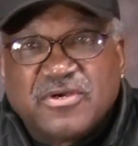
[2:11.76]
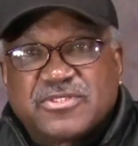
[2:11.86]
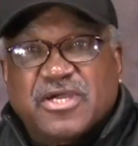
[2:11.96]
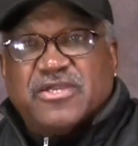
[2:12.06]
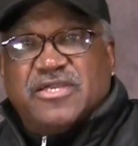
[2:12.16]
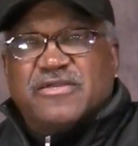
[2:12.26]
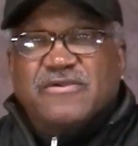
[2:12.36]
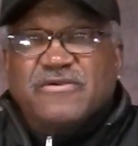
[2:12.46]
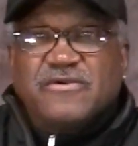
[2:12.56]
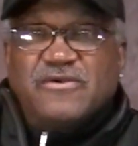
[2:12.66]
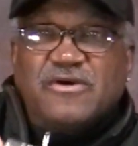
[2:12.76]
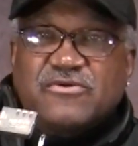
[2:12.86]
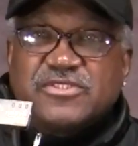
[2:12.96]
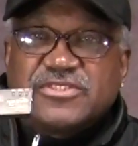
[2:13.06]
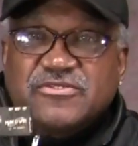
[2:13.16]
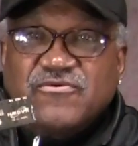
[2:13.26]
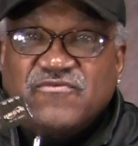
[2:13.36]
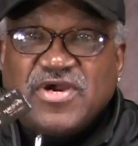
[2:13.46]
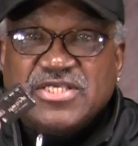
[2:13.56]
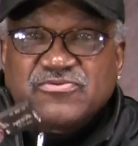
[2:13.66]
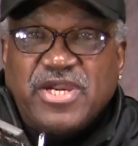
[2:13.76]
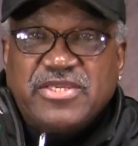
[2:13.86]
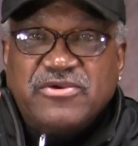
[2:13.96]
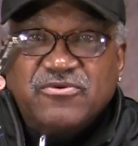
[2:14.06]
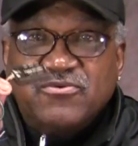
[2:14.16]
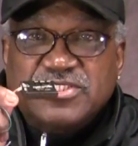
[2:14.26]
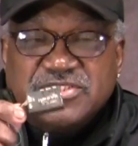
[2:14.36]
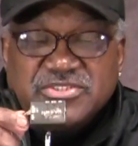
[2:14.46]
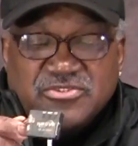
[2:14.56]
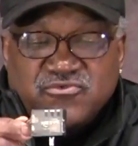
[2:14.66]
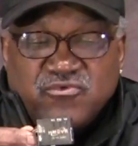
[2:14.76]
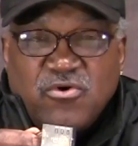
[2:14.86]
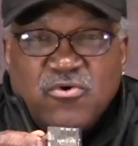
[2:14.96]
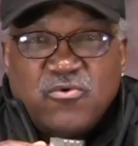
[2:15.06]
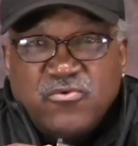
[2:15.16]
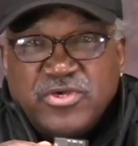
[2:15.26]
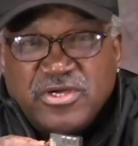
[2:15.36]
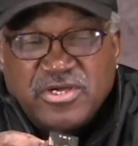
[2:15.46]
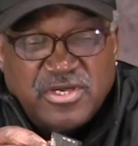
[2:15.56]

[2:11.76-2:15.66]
Sorry. On this little device right here, which is a drone